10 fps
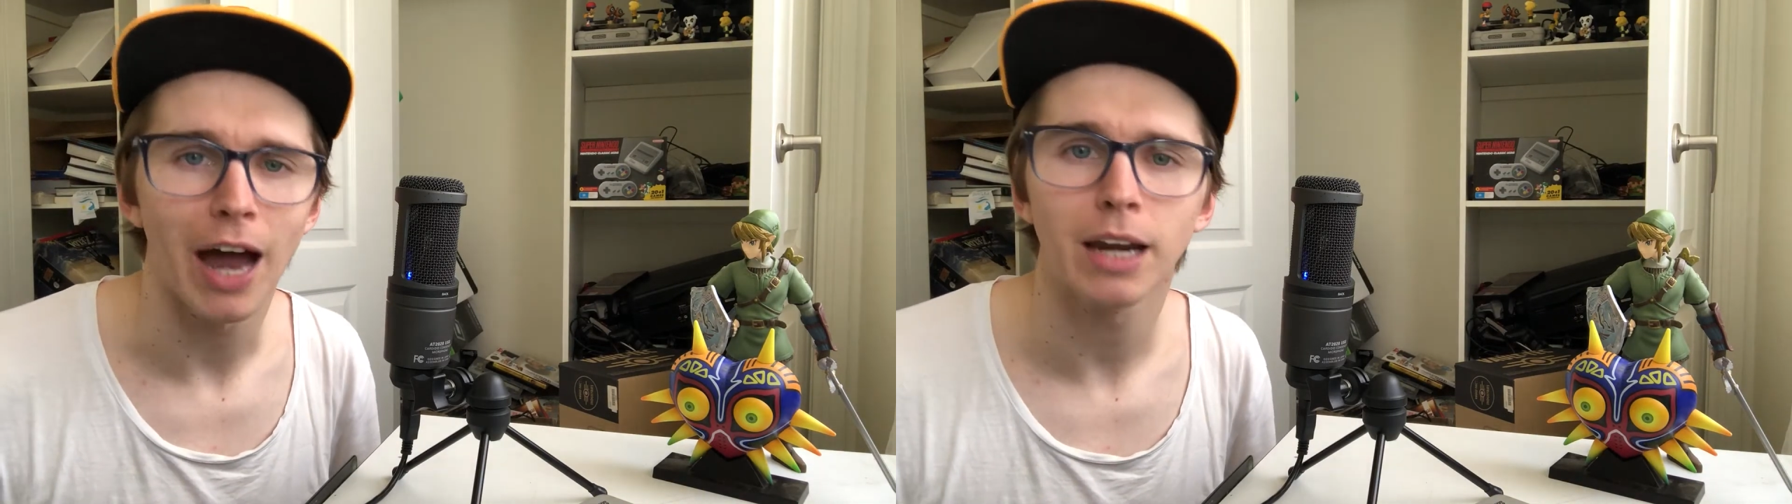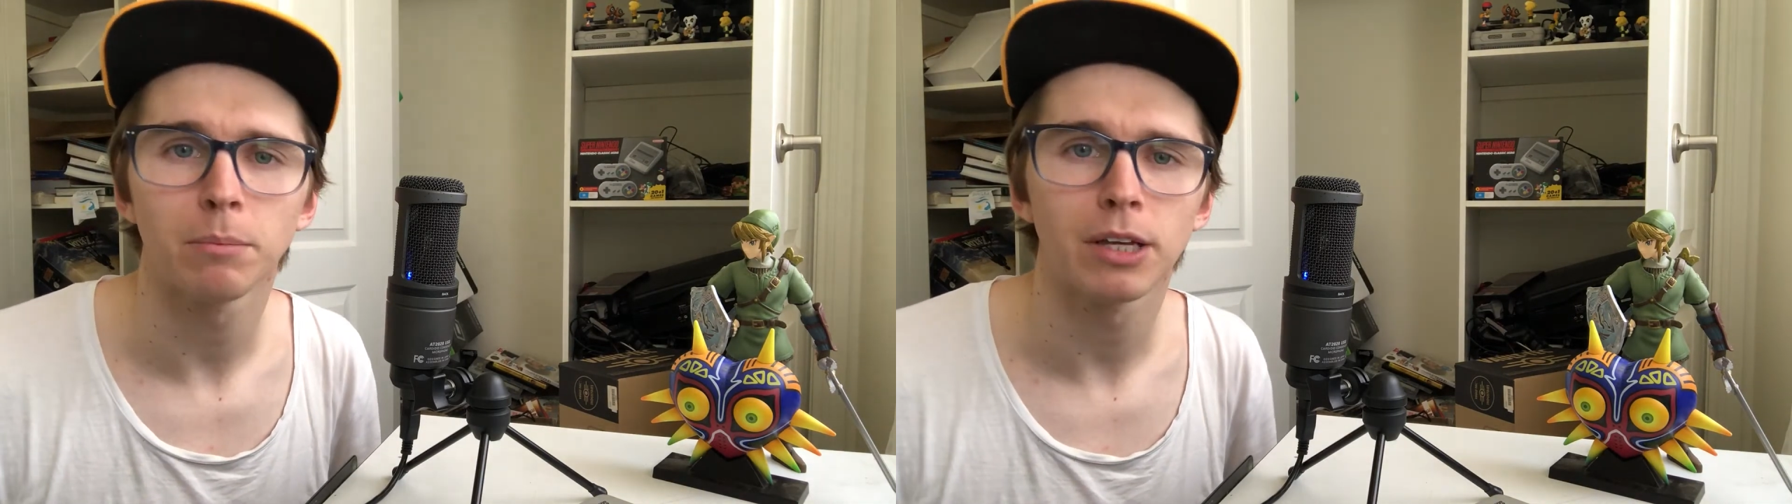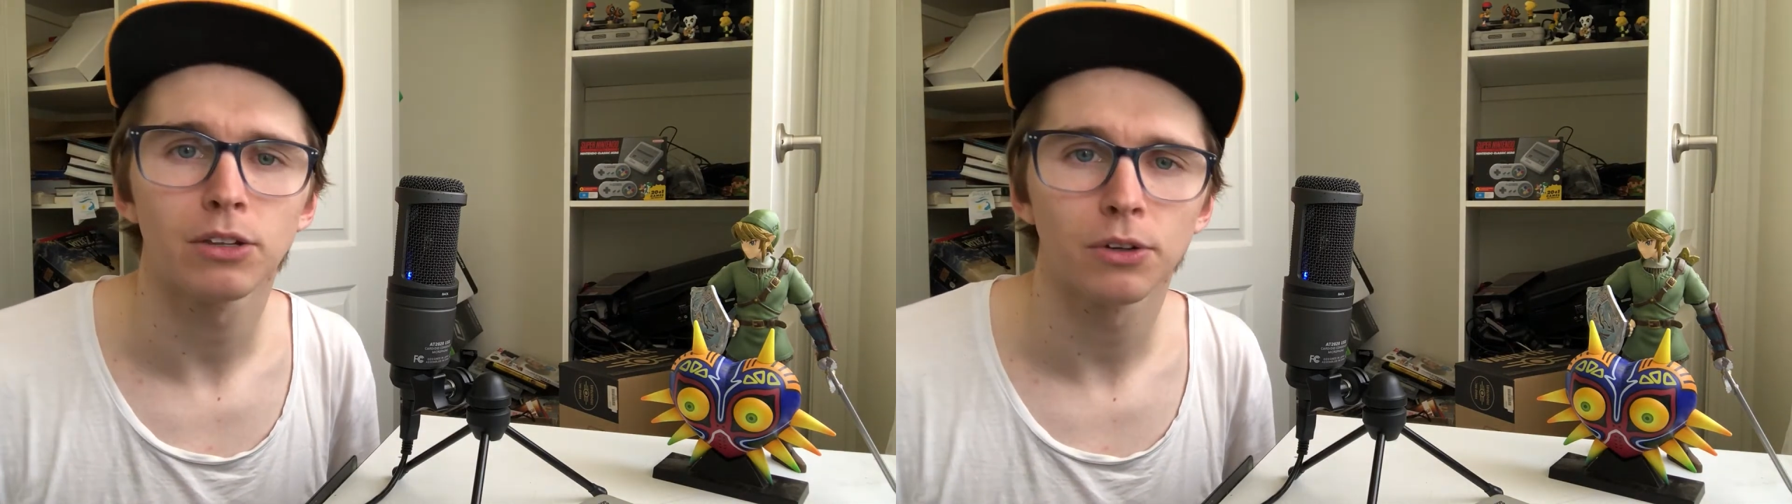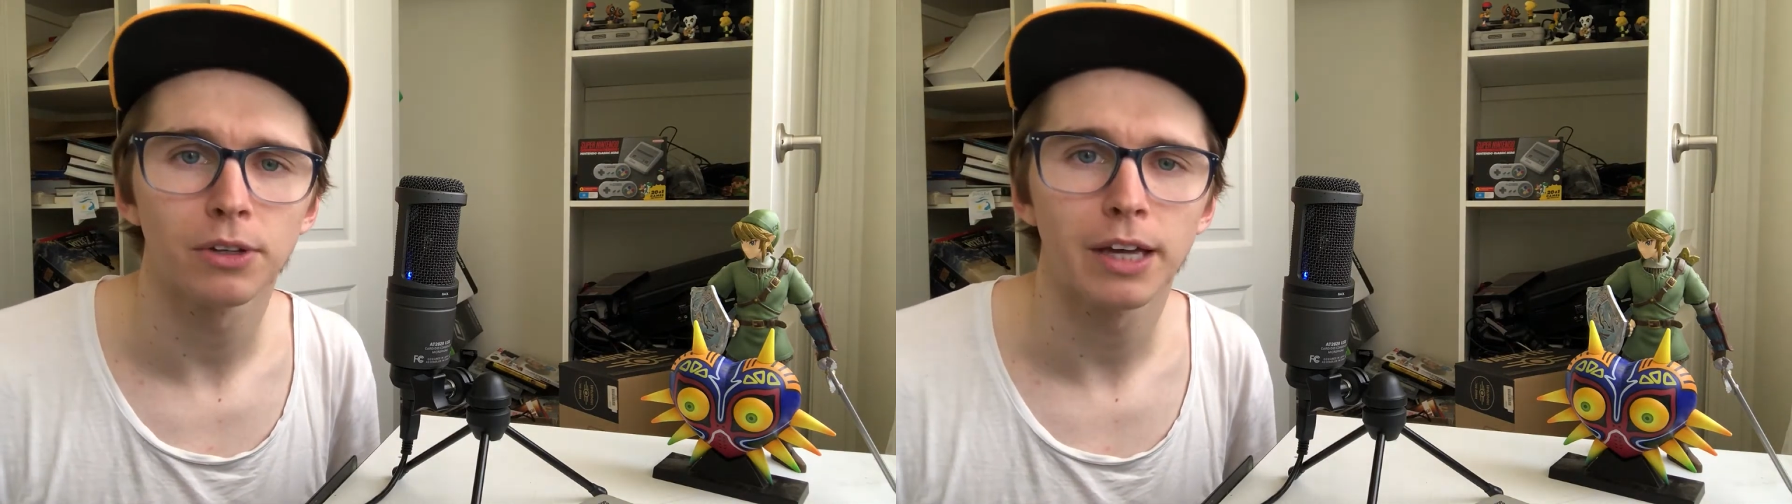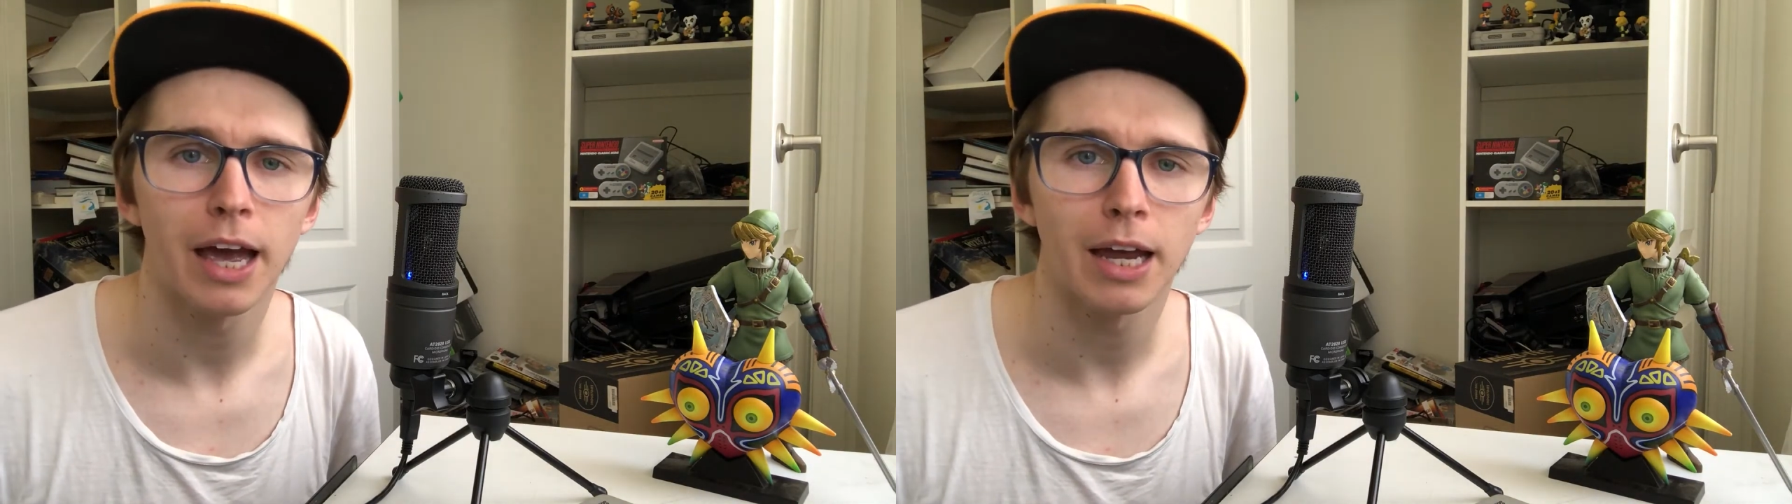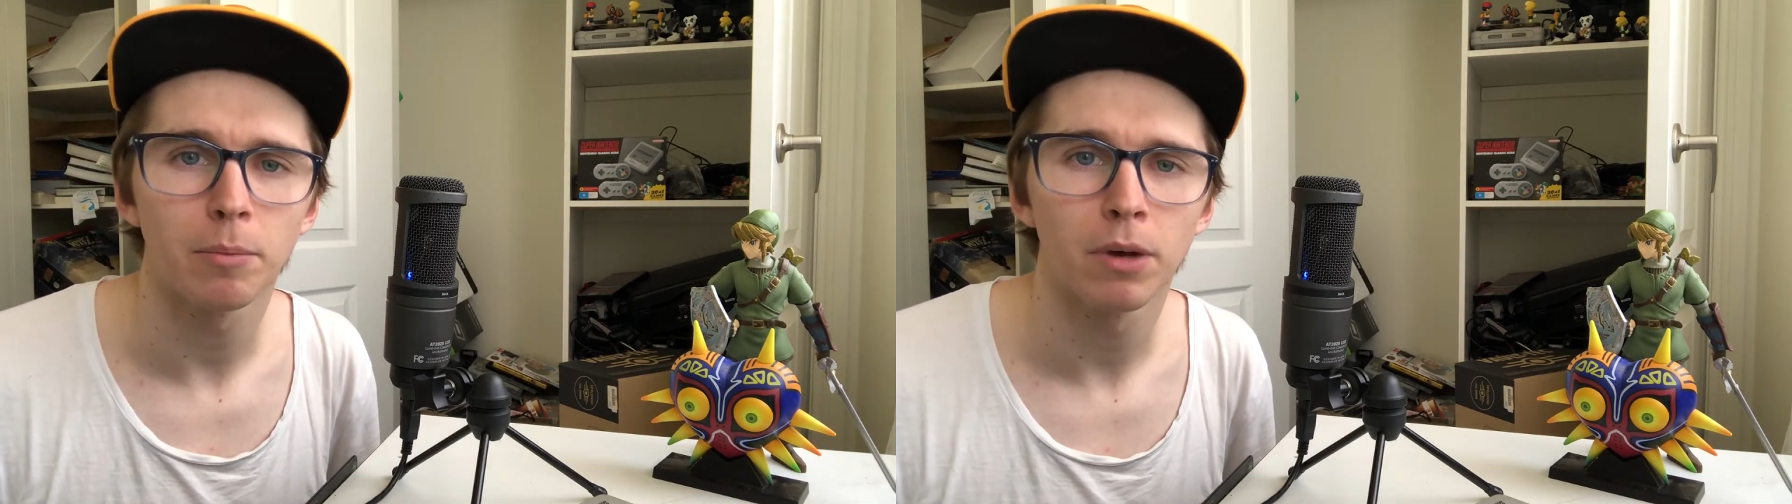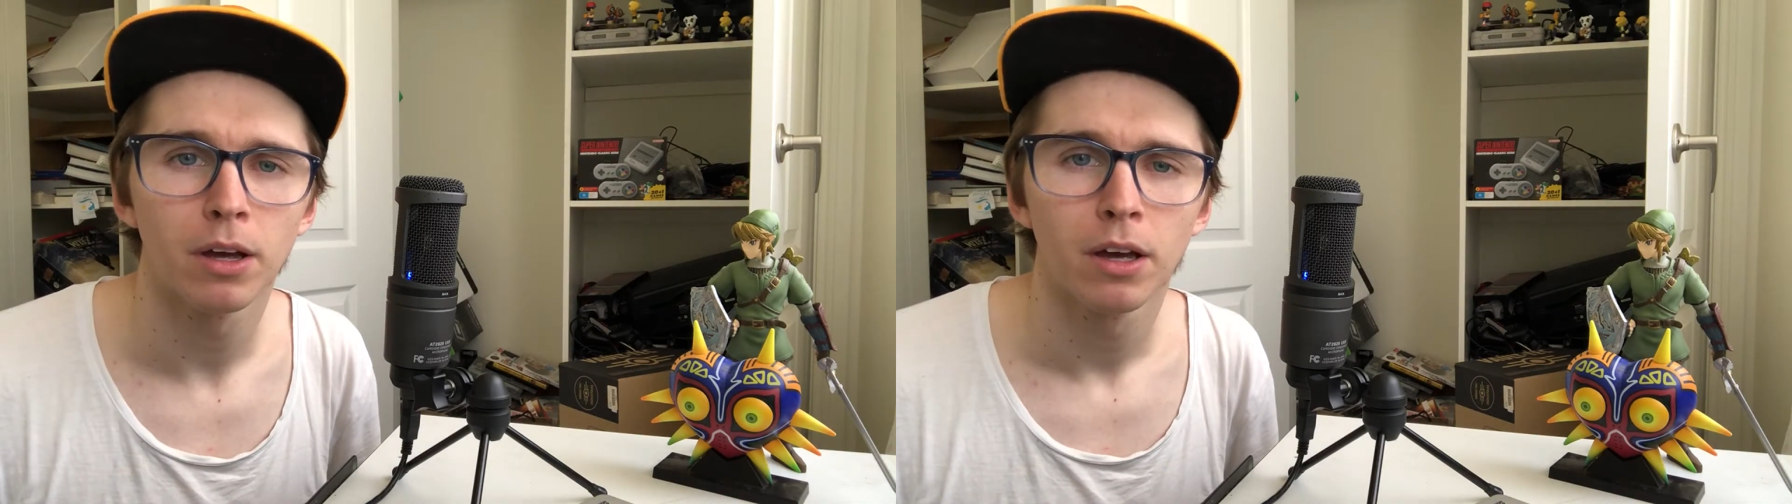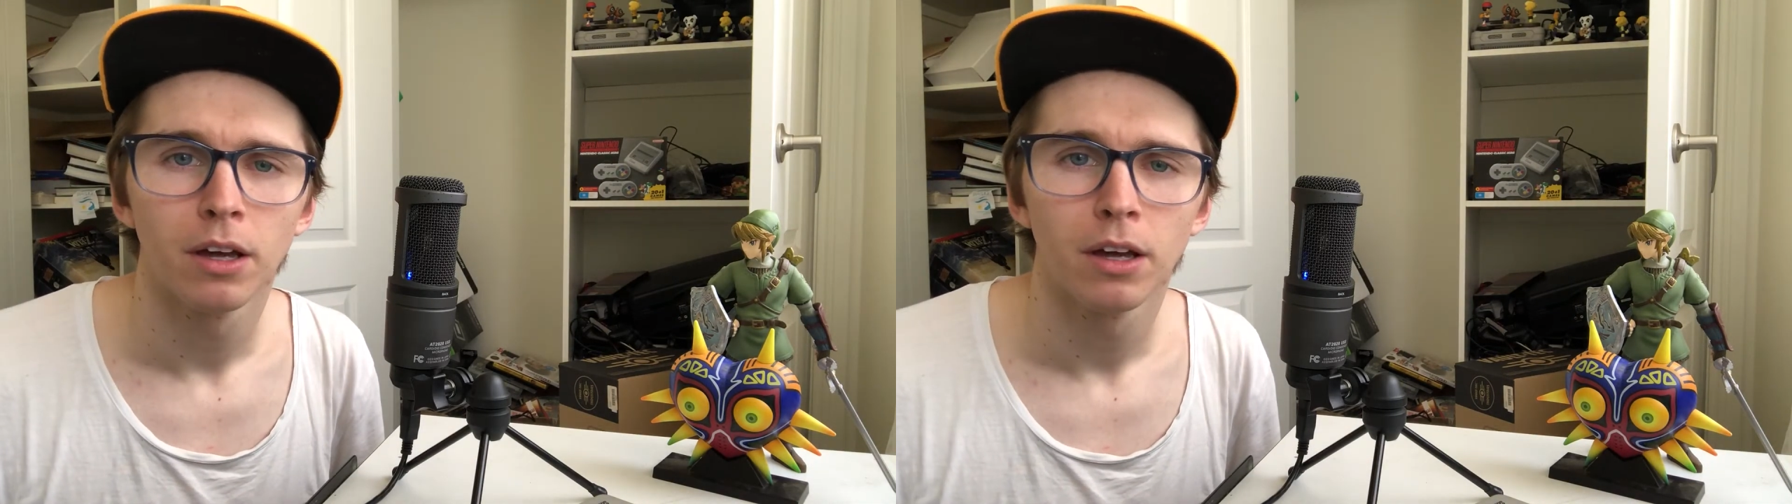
guiding me through the game.